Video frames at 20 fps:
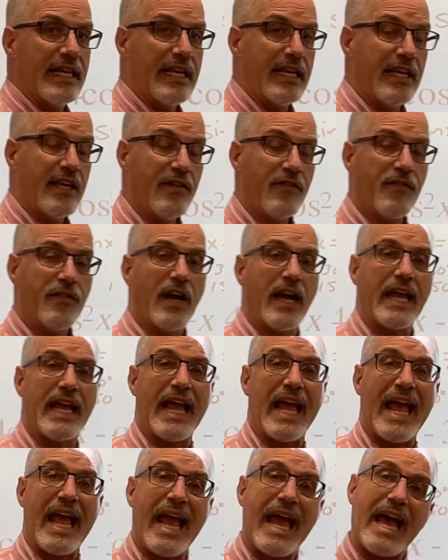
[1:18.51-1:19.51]
if I
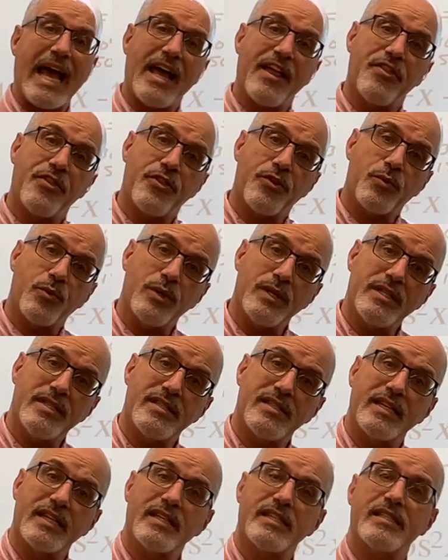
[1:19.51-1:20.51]
add
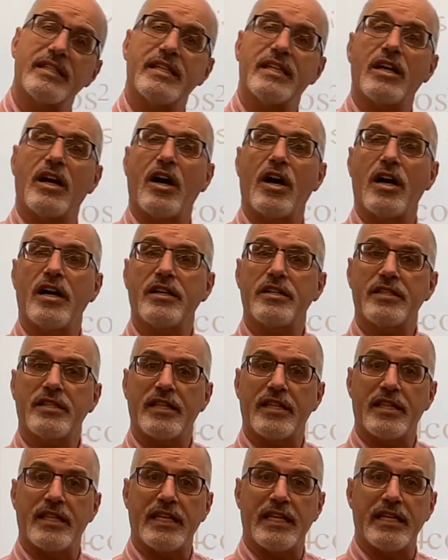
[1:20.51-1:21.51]
360 onto
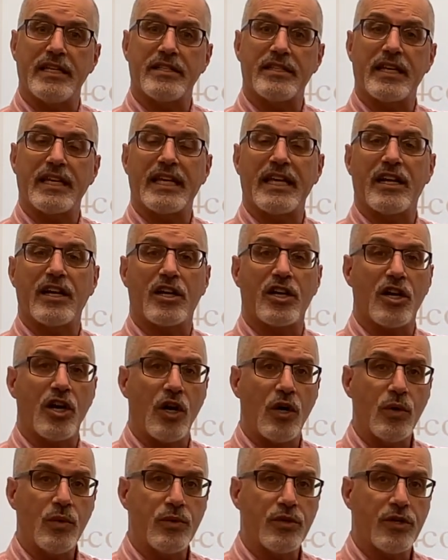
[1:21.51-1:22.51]
these, I get a
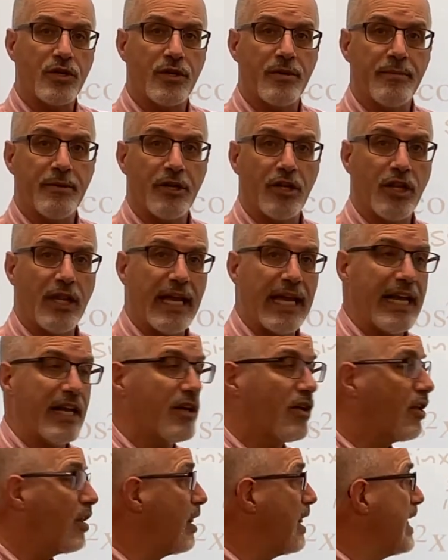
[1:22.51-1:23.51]
coterminal
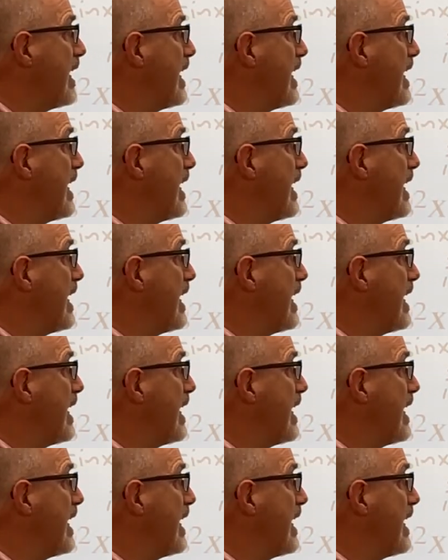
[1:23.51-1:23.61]
angle,